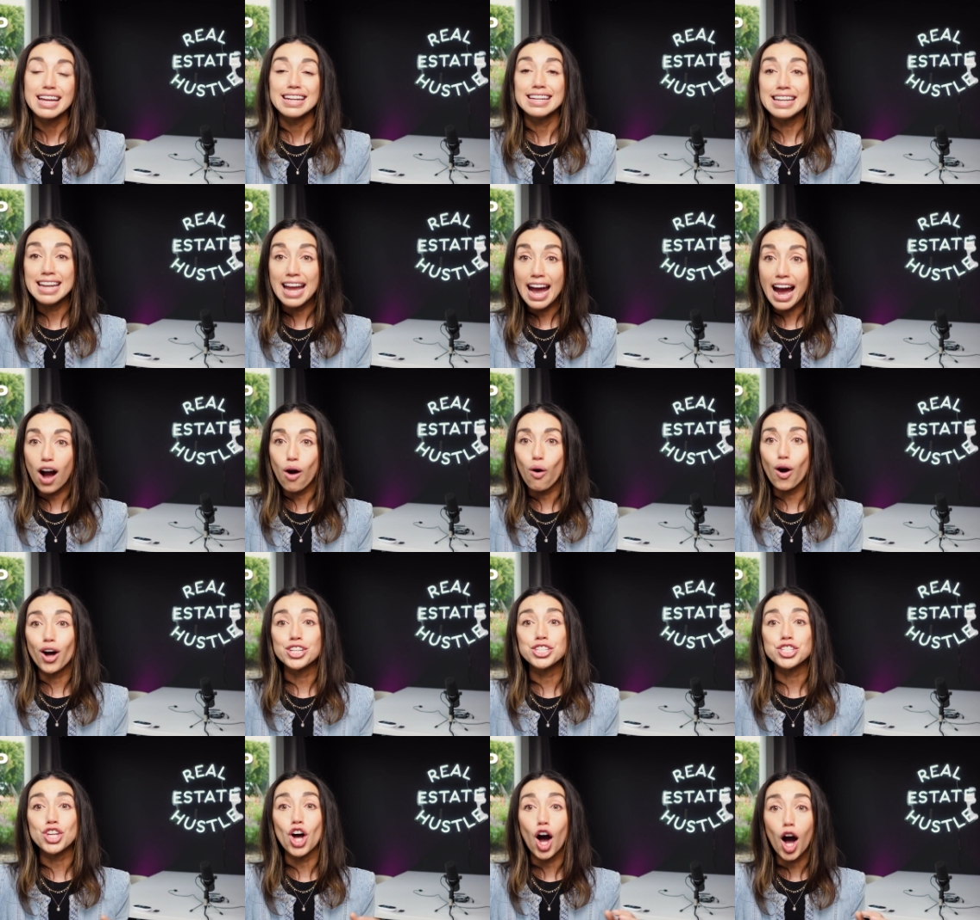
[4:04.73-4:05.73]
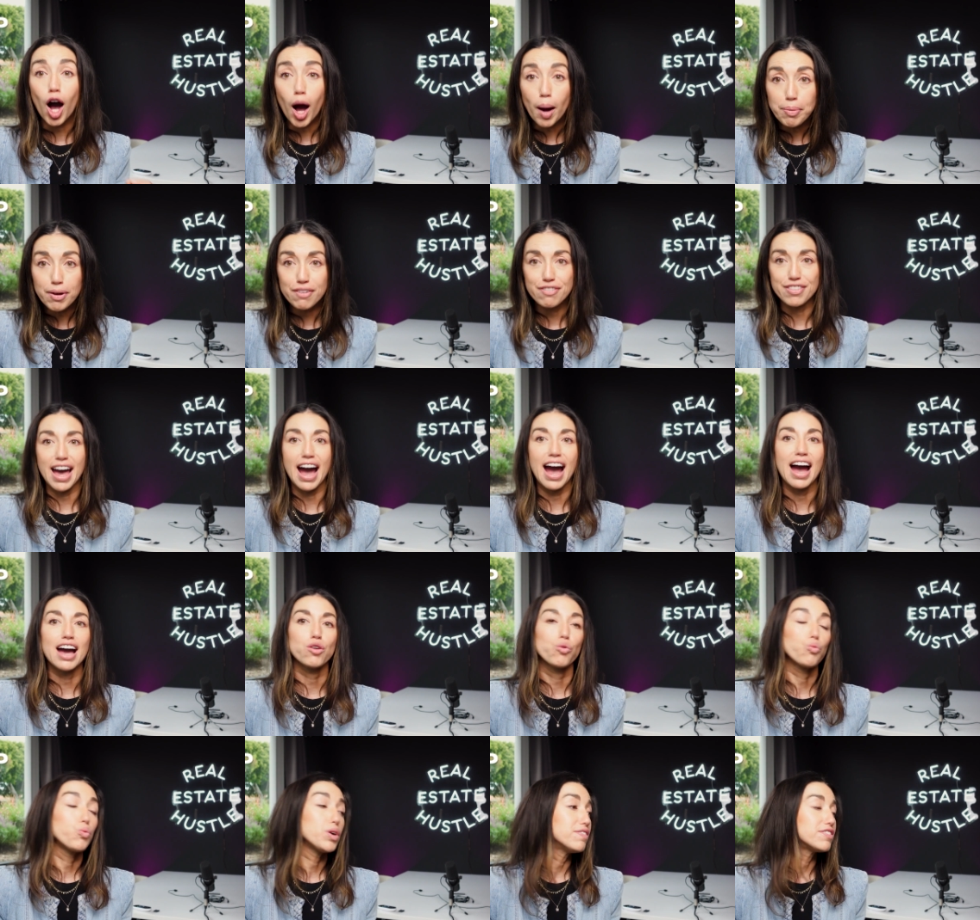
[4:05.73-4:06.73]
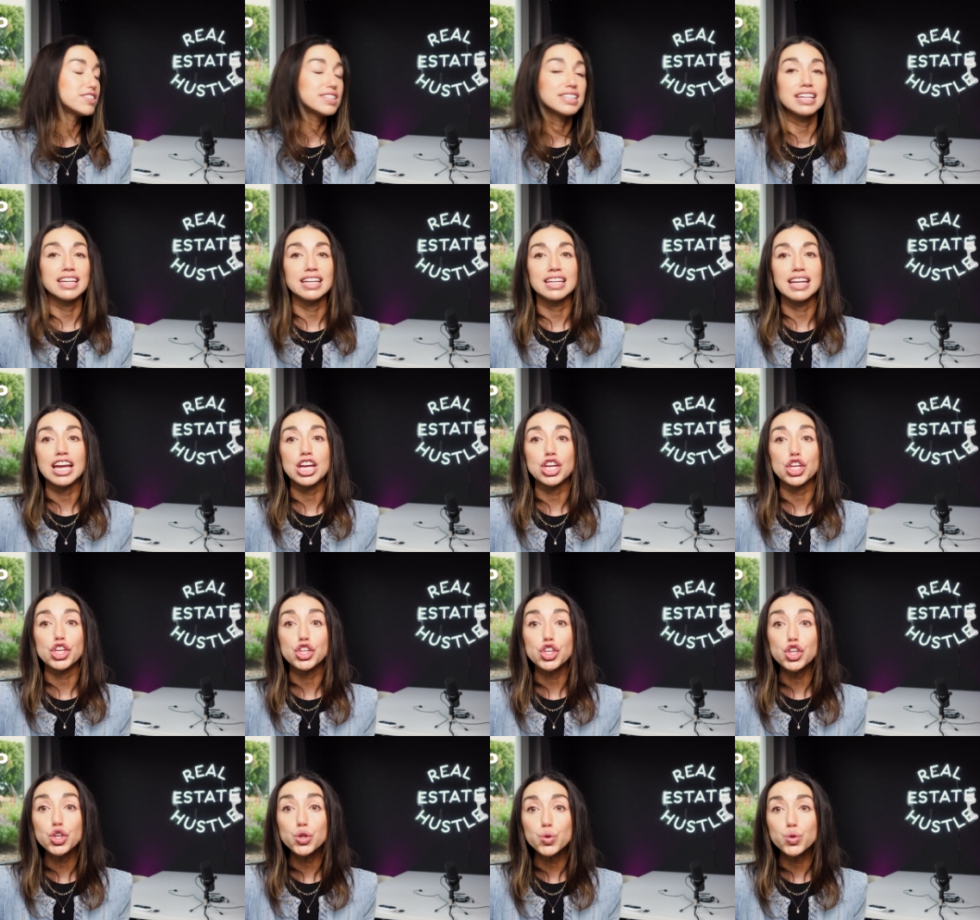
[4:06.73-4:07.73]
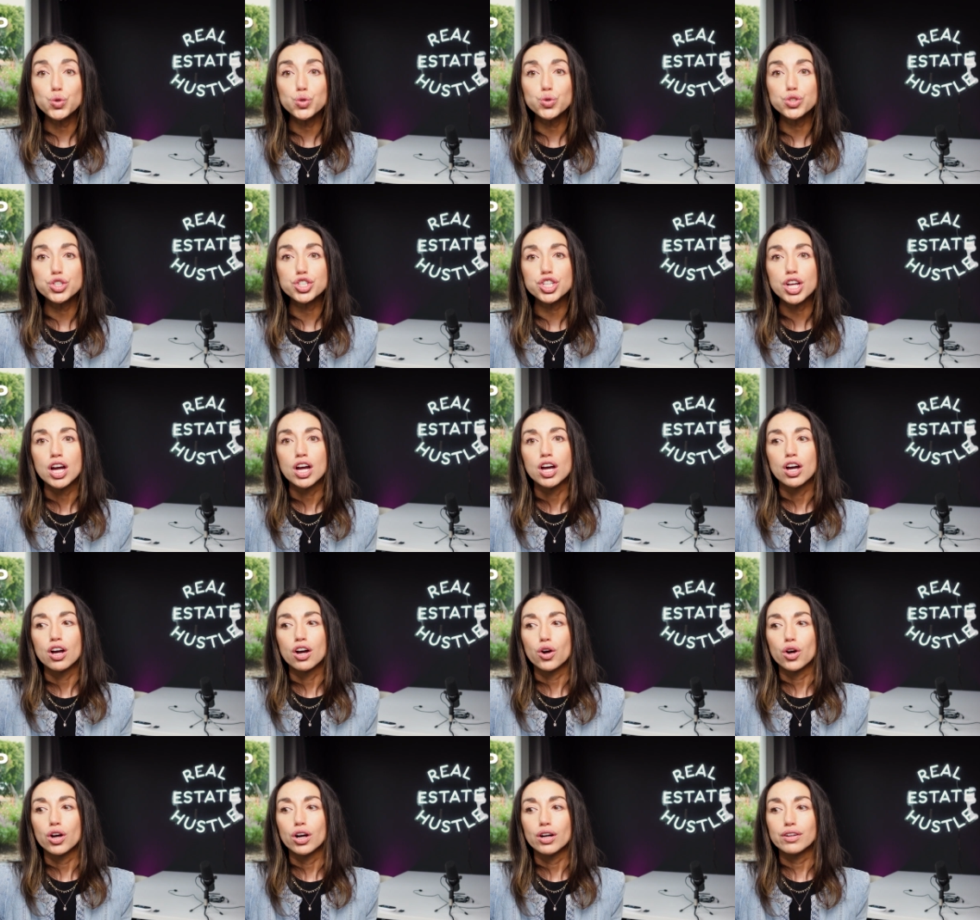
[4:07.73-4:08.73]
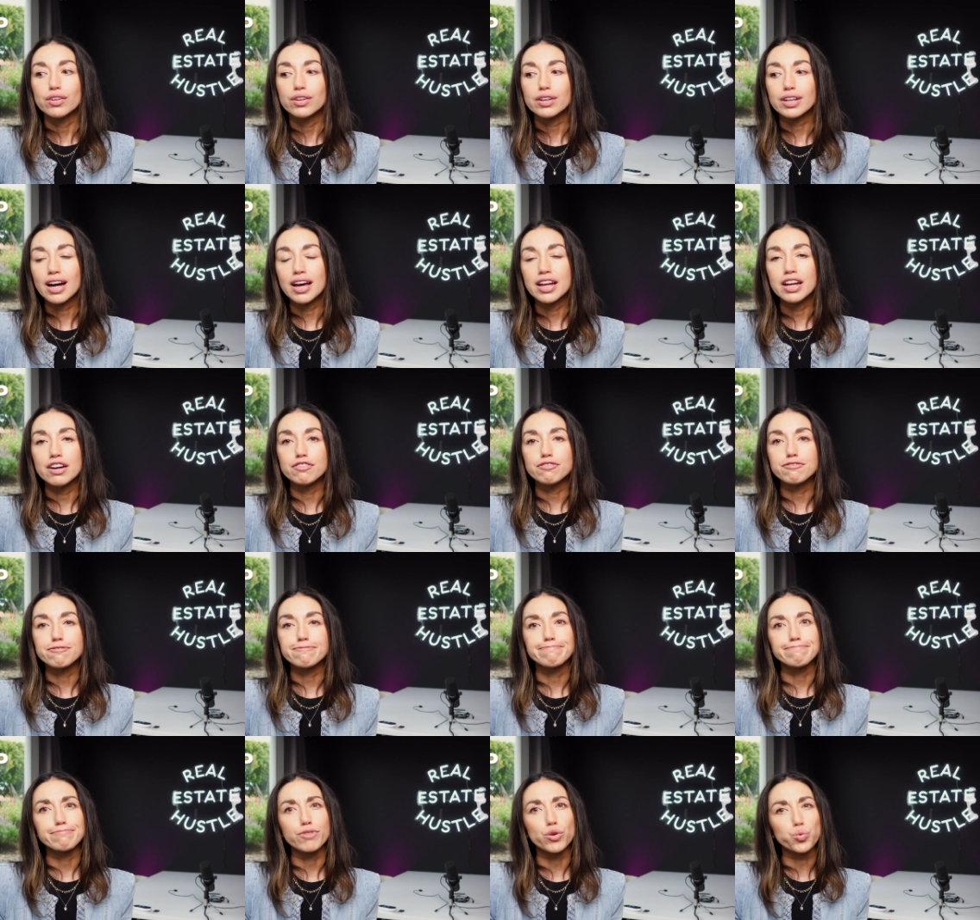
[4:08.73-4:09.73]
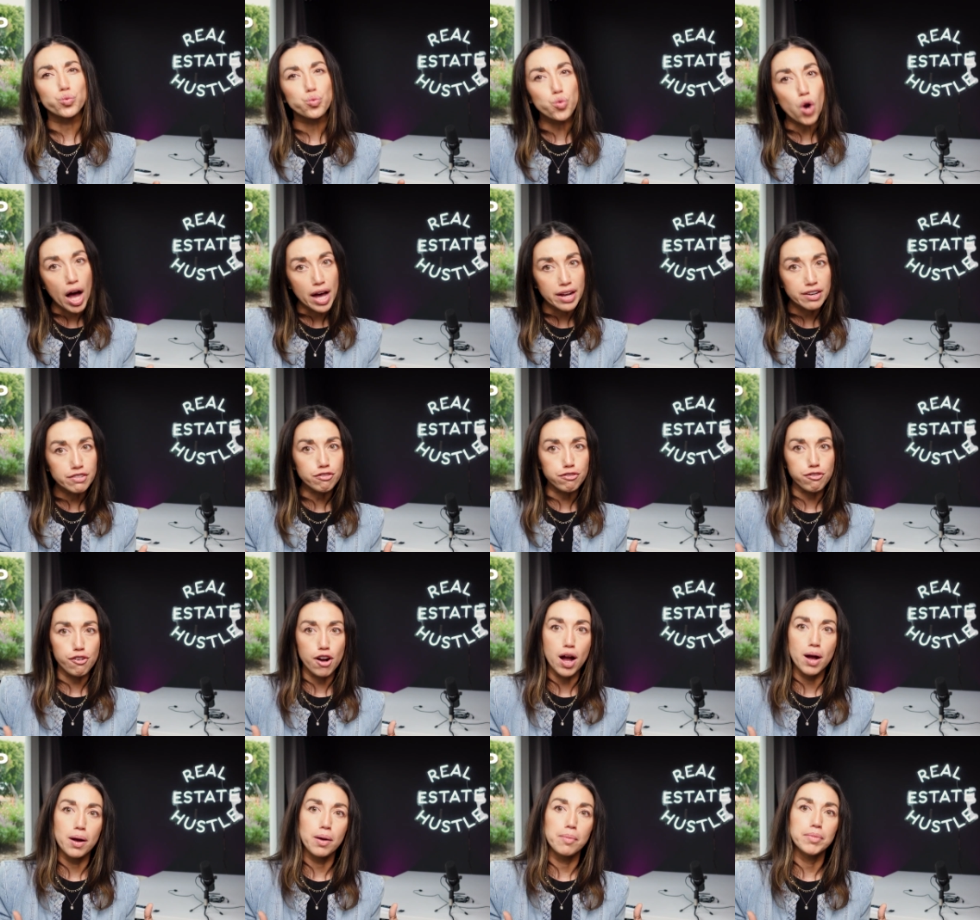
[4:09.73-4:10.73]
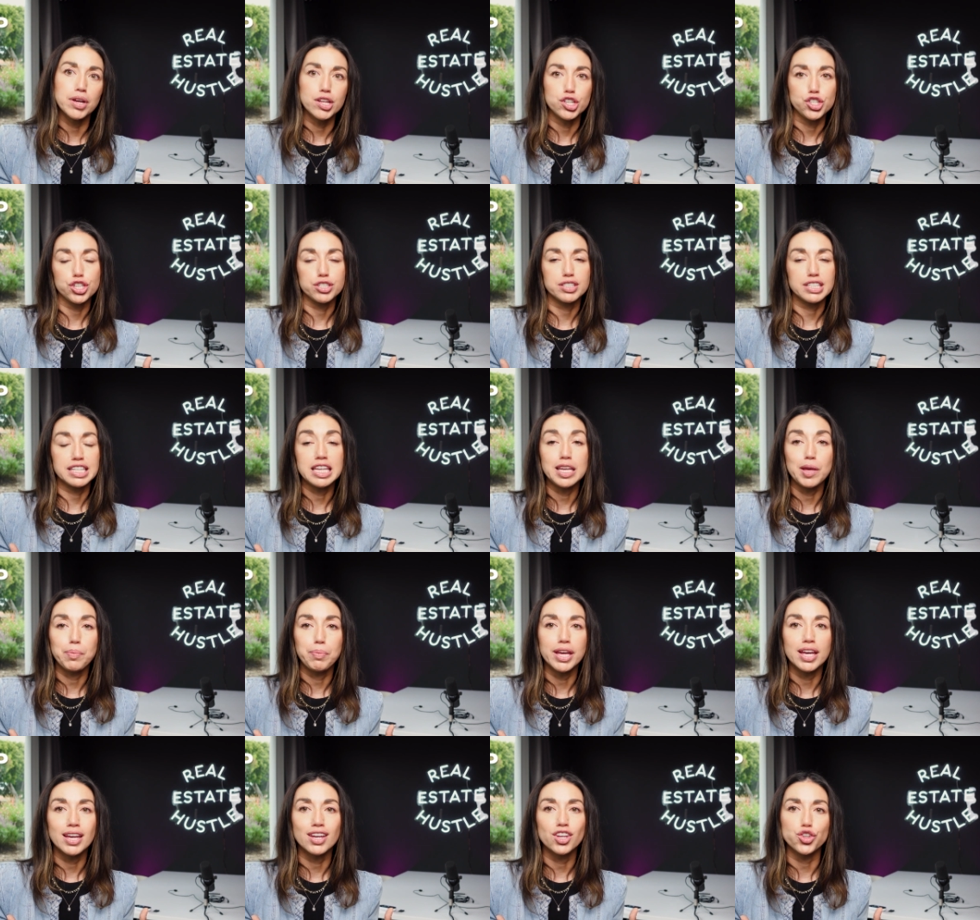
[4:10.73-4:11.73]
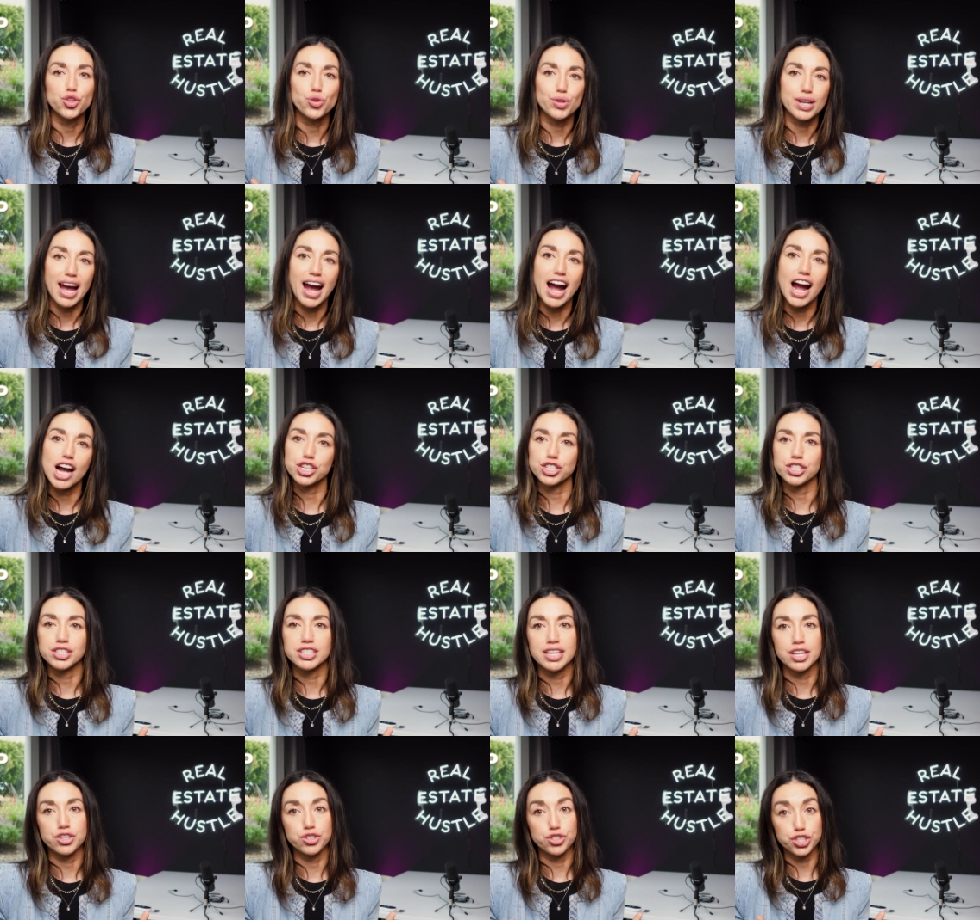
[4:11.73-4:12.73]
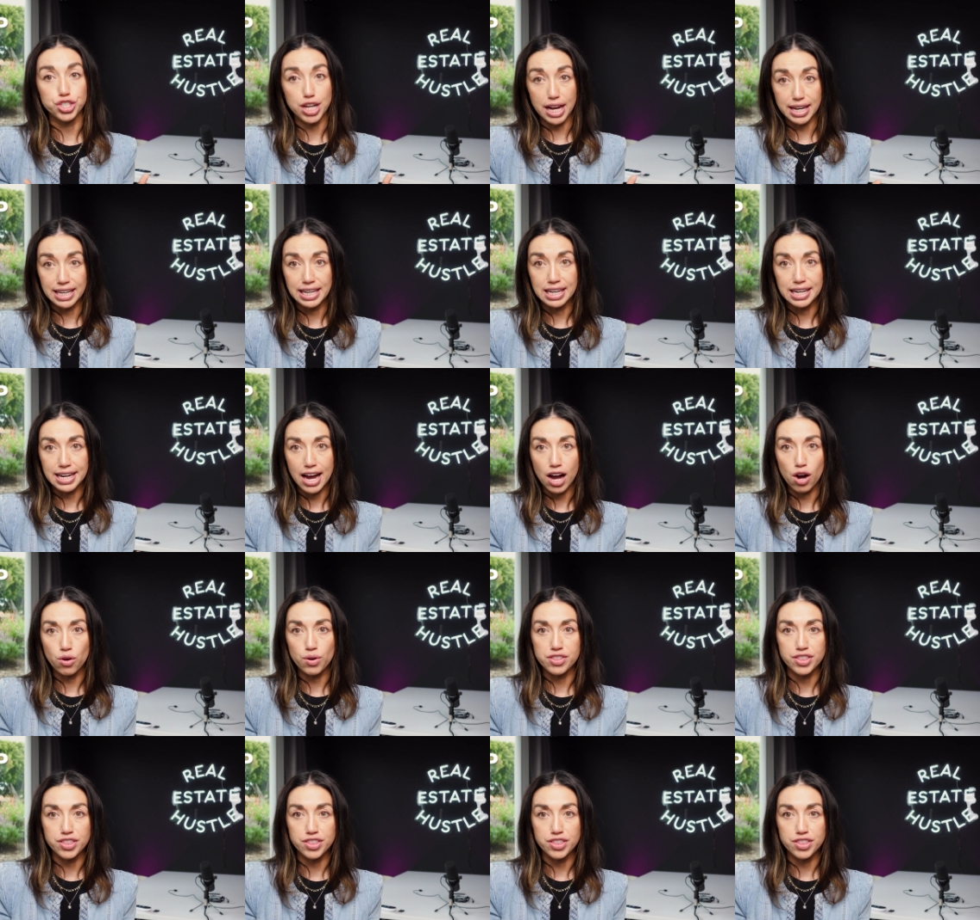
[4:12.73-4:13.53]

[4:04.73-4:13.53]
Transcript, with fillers: Now, on top of that, we've seen a huge kind of run from just keeping your cash in a standard checking account.